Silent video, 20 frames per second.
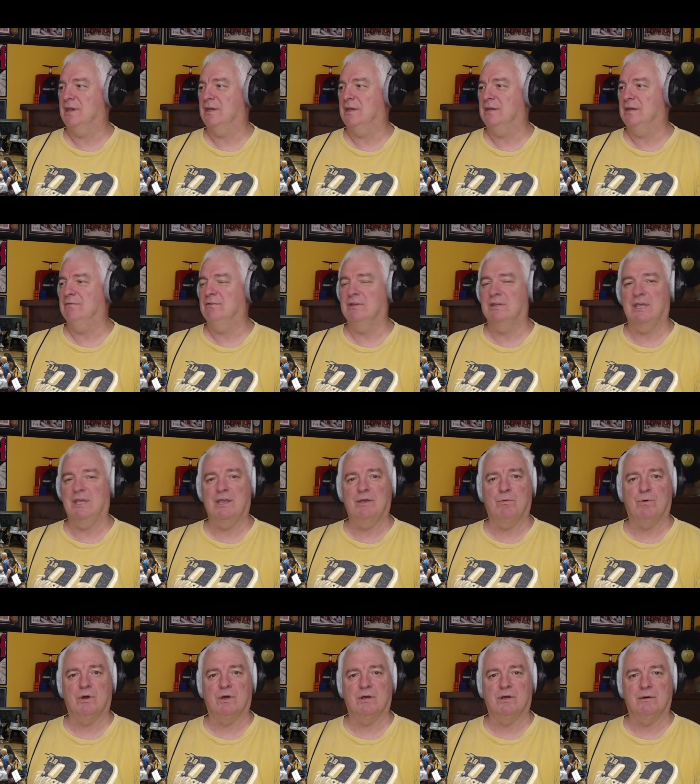even they
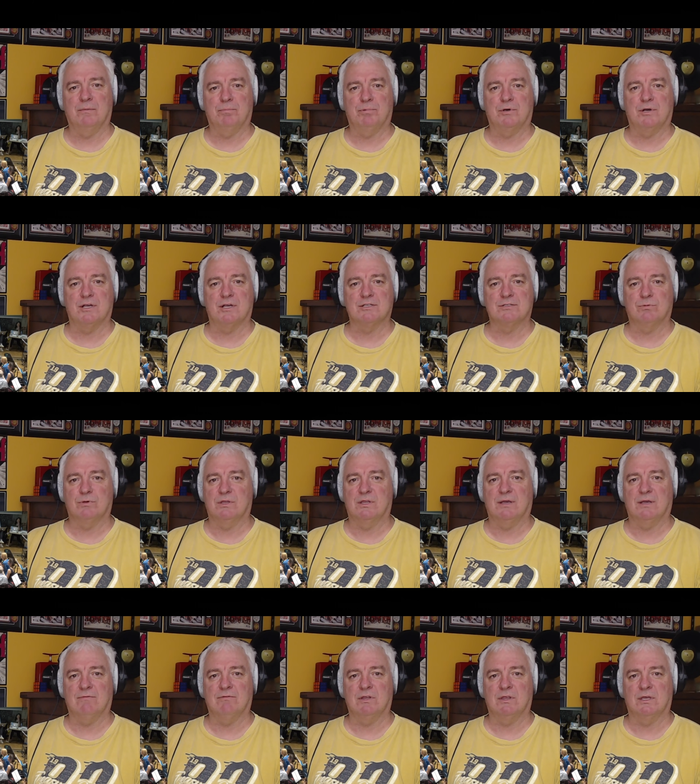were impressed with
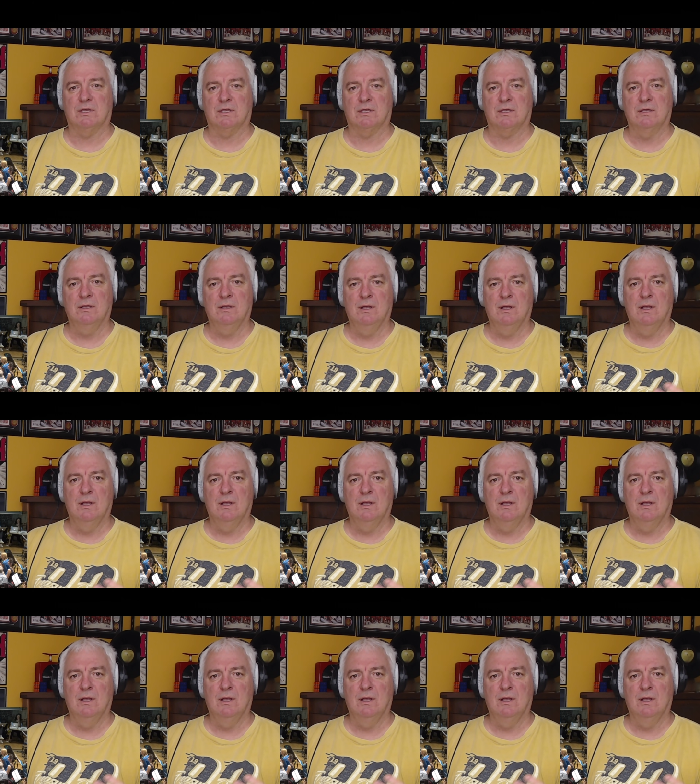everything.